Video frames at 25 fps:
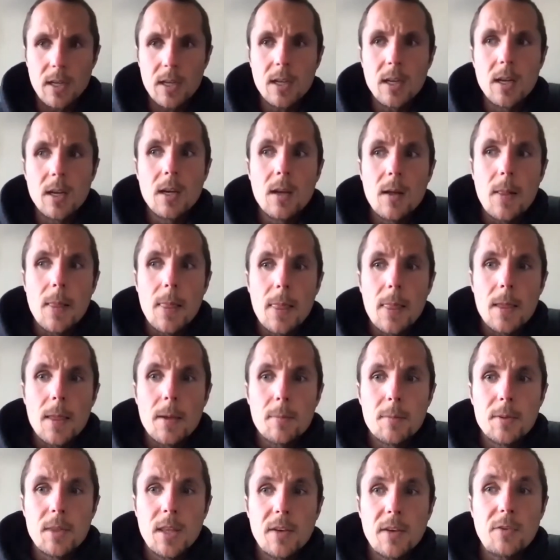But
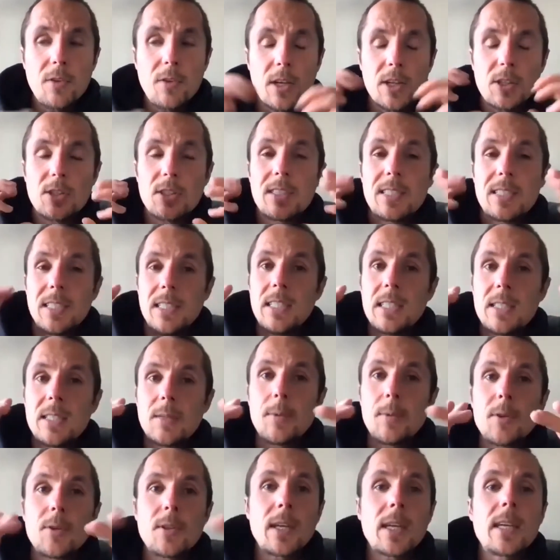then if you like see
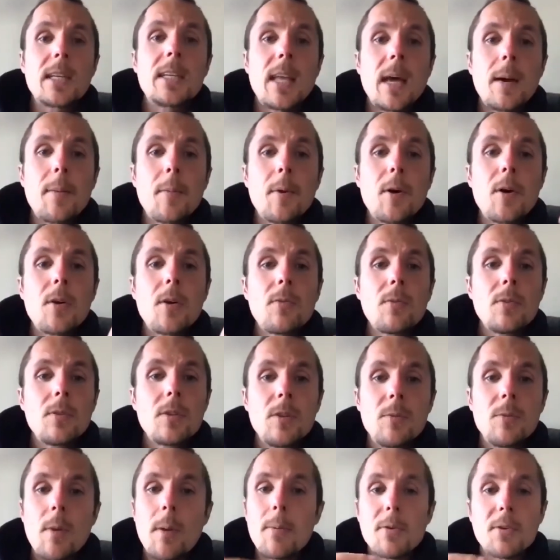someone doing like a demo,
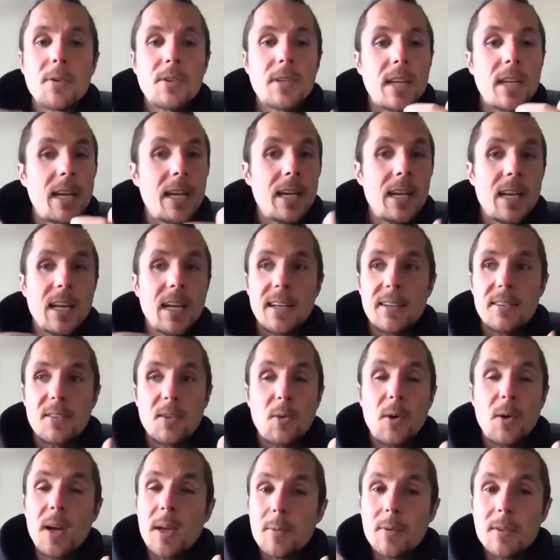you maybe retain like
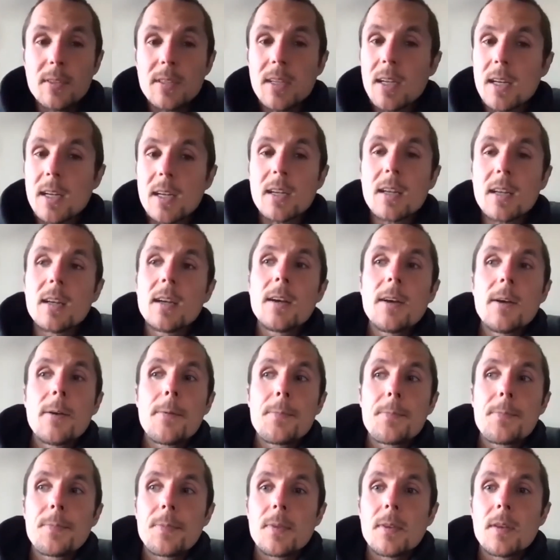20%.
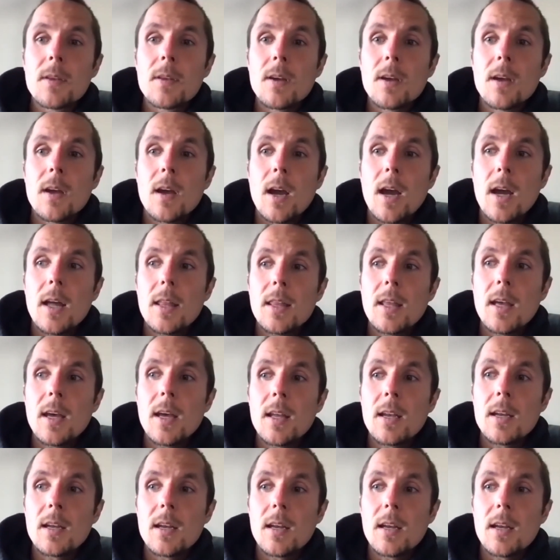And
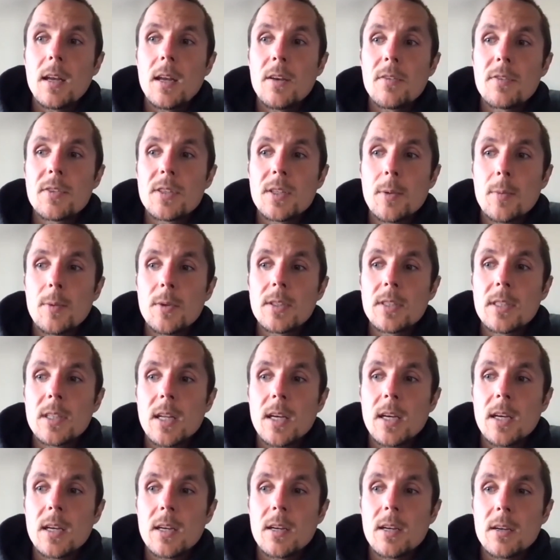then if someone's
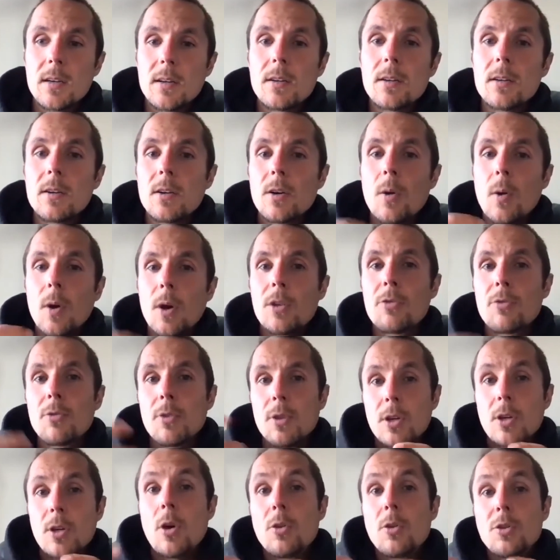like going through it
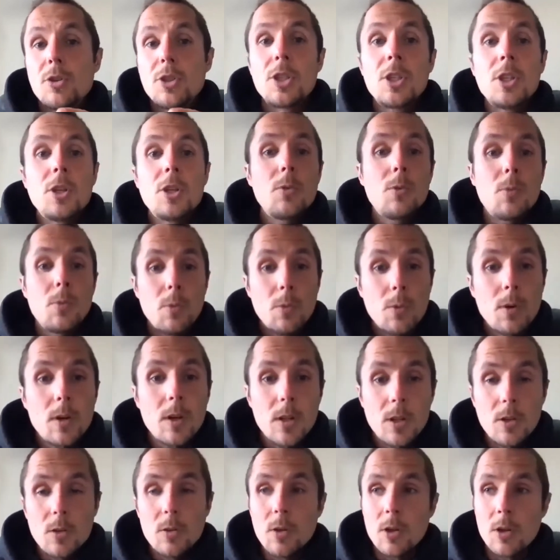and coaching you,
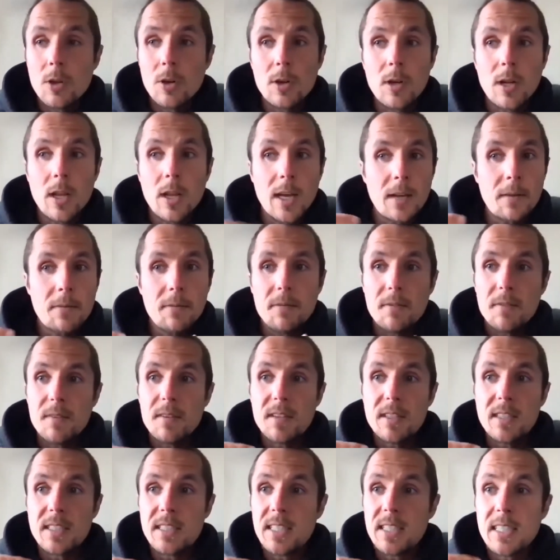you learn like
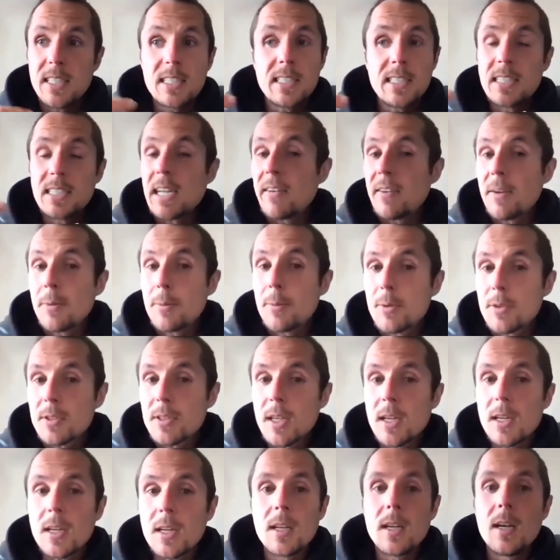60,
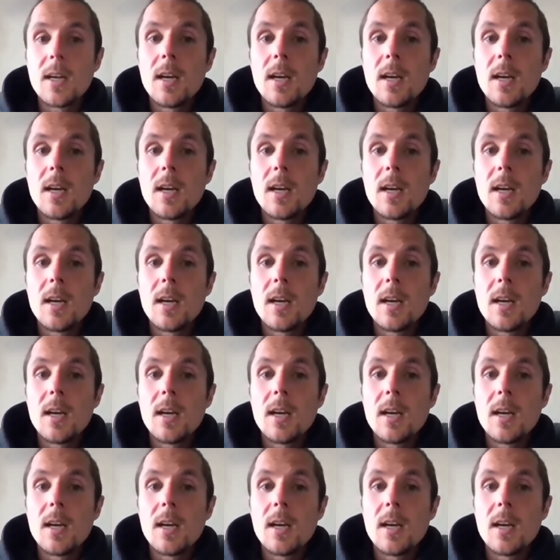70%.